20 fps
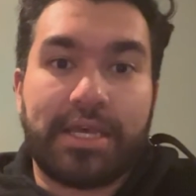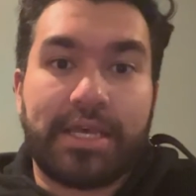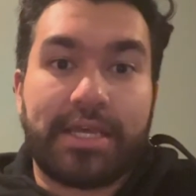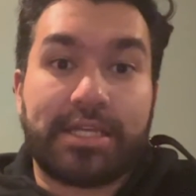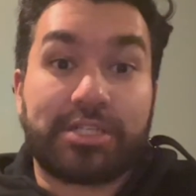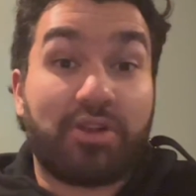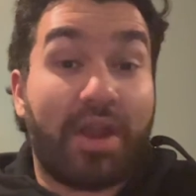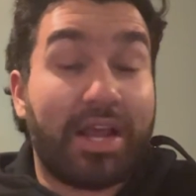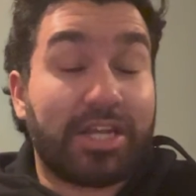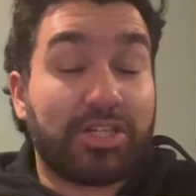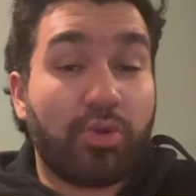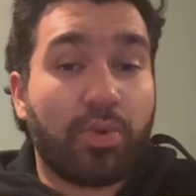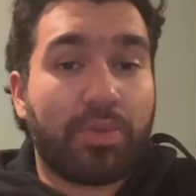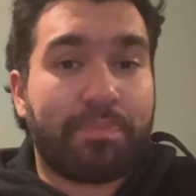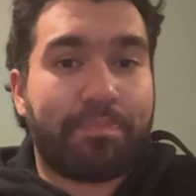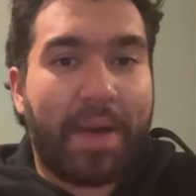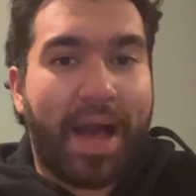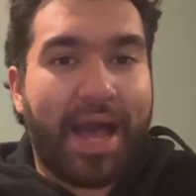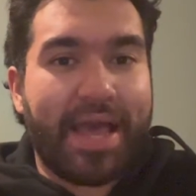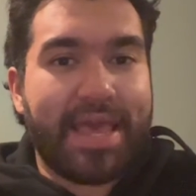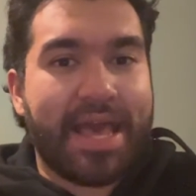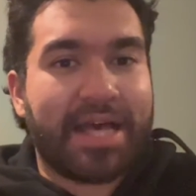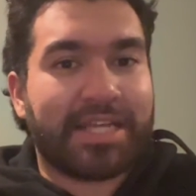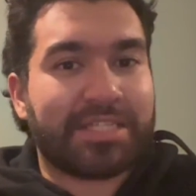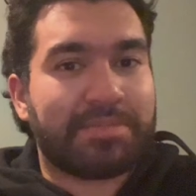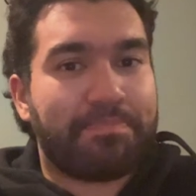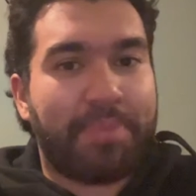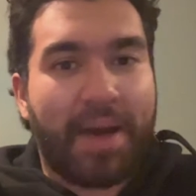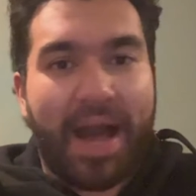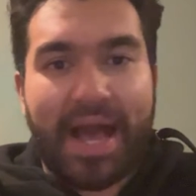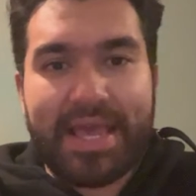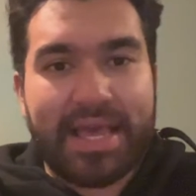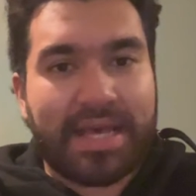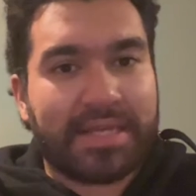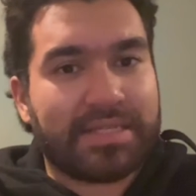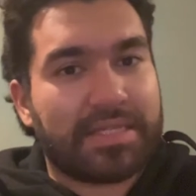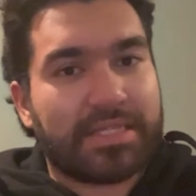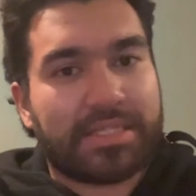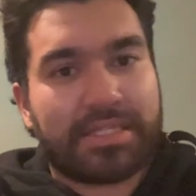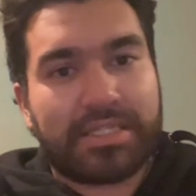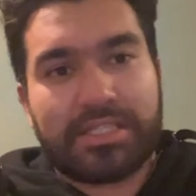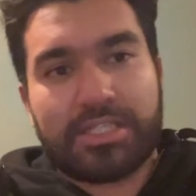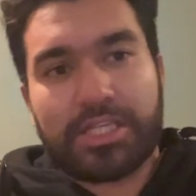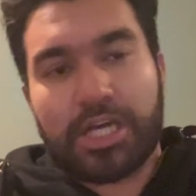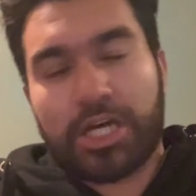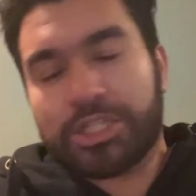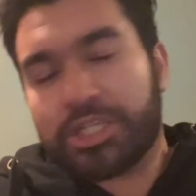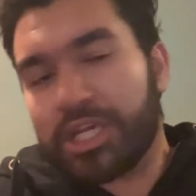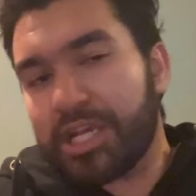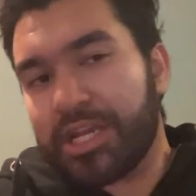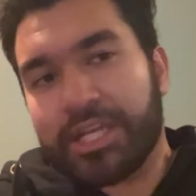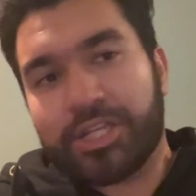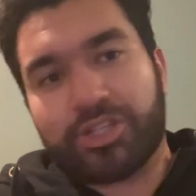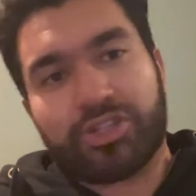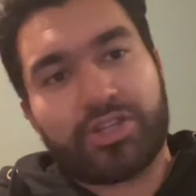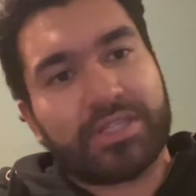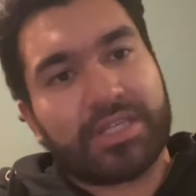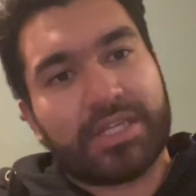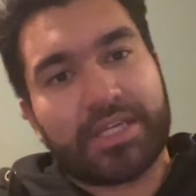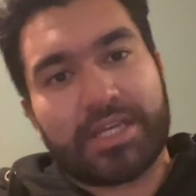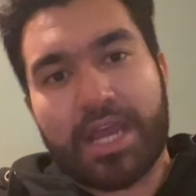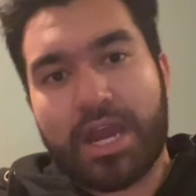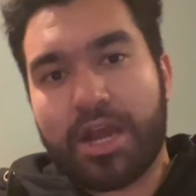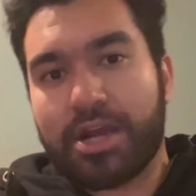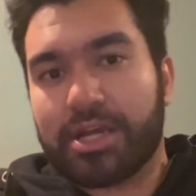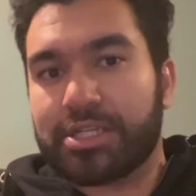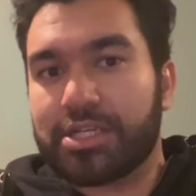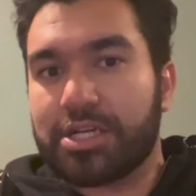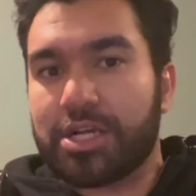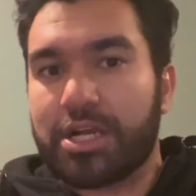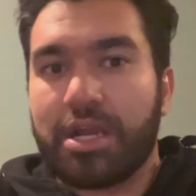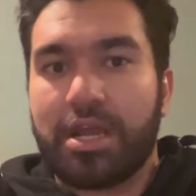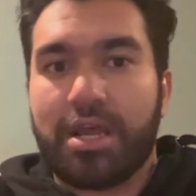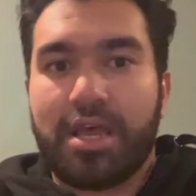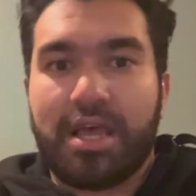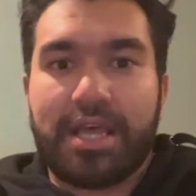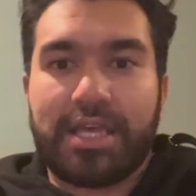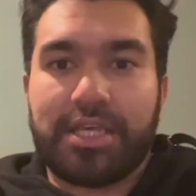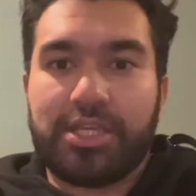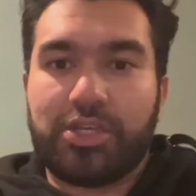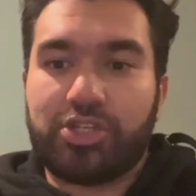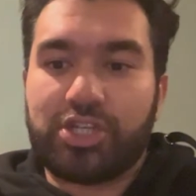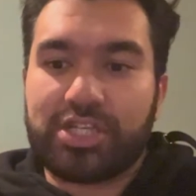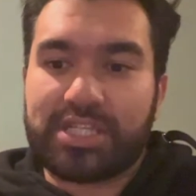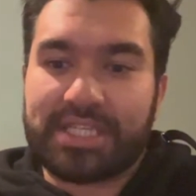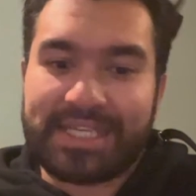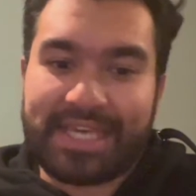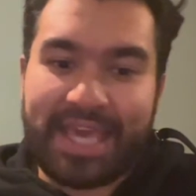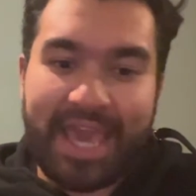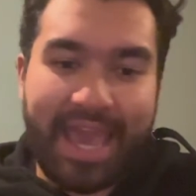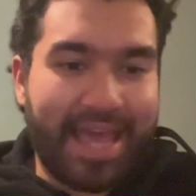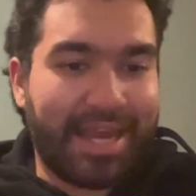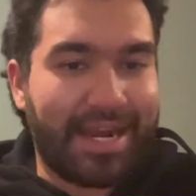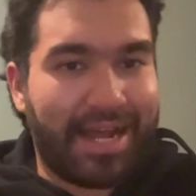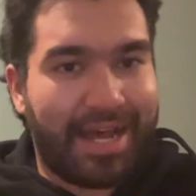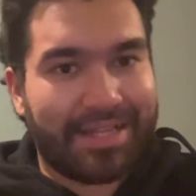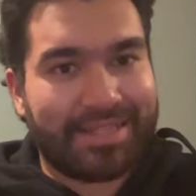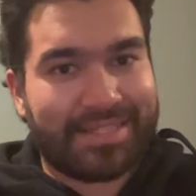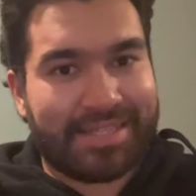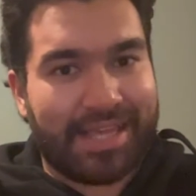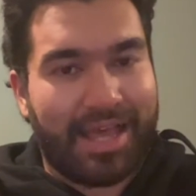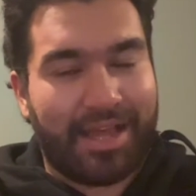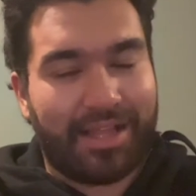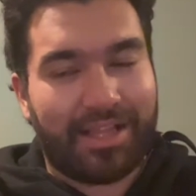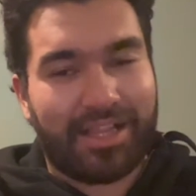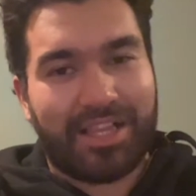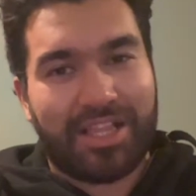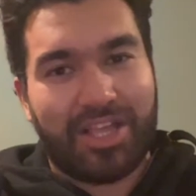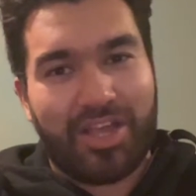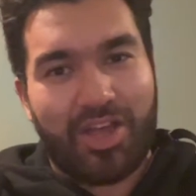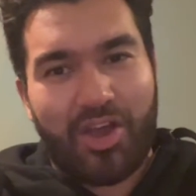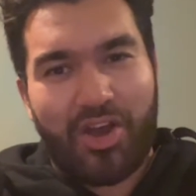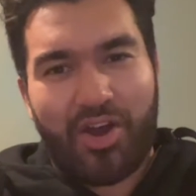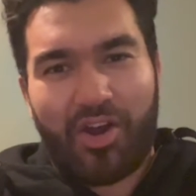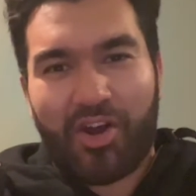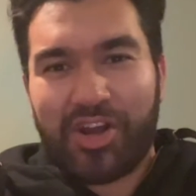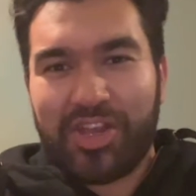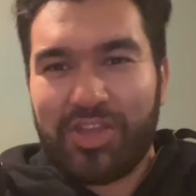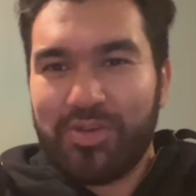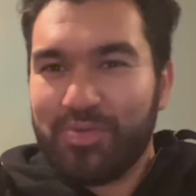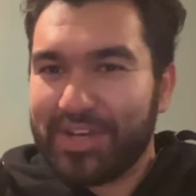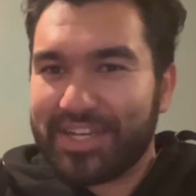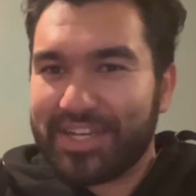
his interaction with Baez. Baez is such an interesting character. You just cannot tell. Are you